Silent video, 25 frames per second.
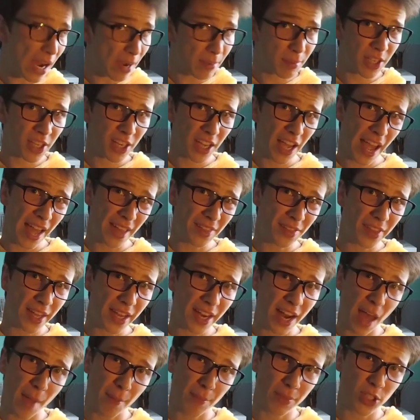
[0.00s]
I'm gonna end
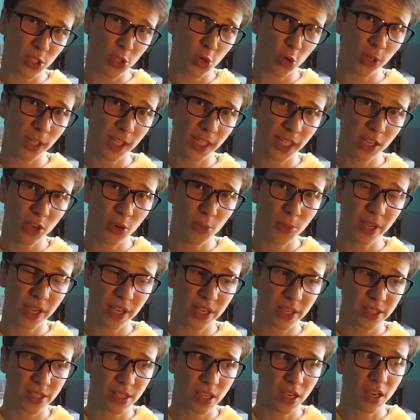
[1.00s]
that episode here
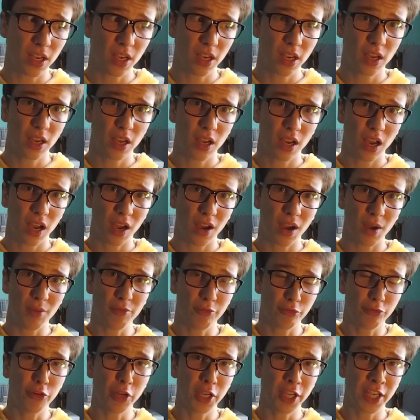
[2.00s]
because I'm
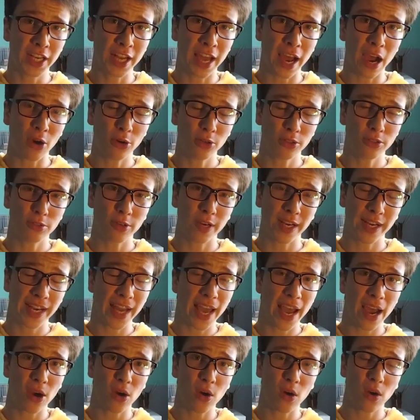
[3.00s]
freaking out right
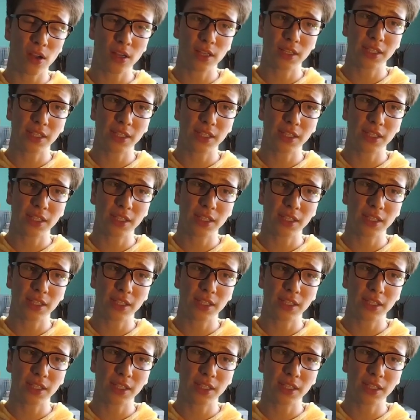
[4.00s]
now.